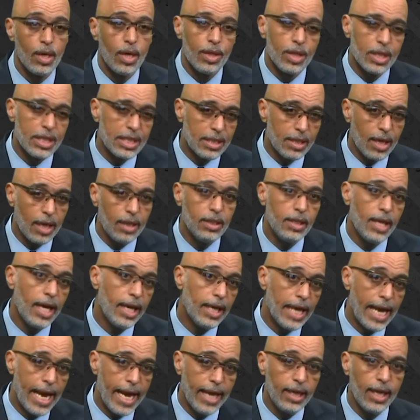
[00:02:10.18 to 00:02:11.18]
The
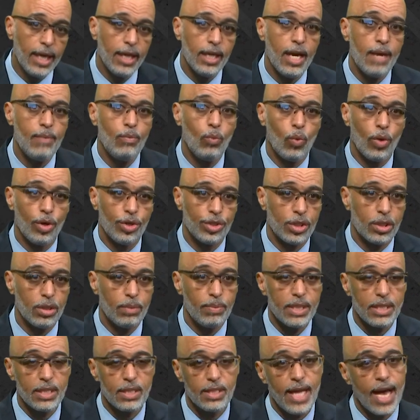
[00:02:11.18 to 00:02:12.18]
Sunday 8 a.m.
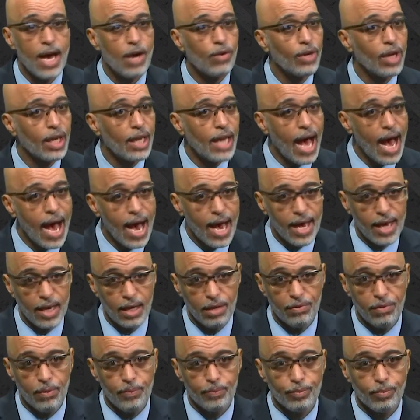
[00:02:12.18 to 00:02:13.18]
worship is now
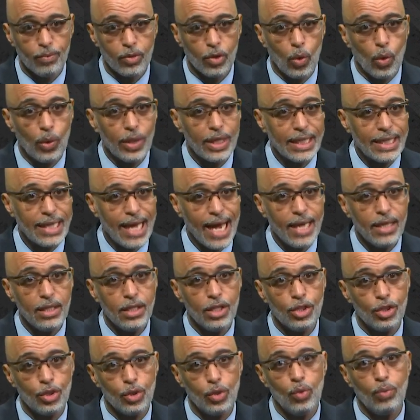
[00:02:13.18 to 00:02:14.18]
live on
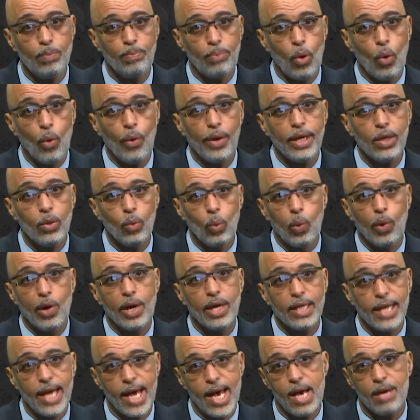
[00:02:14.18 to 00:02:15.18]

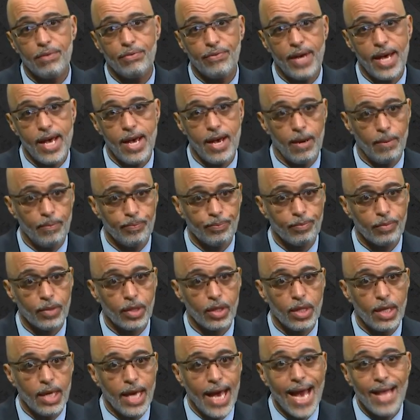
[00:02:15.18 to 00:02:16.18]
92.1 FM,
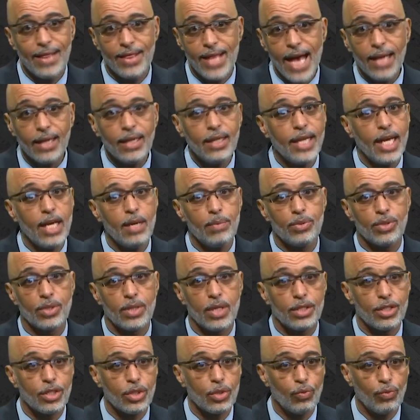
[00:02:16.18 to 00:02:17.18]
and that enables
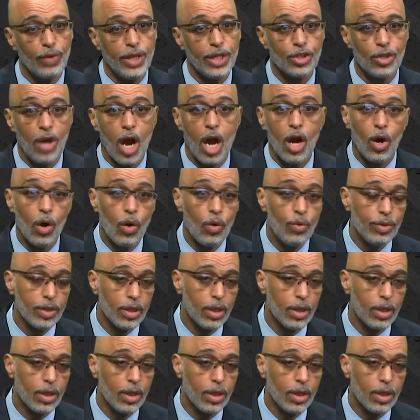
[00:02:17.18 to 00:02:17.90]
us to reach our own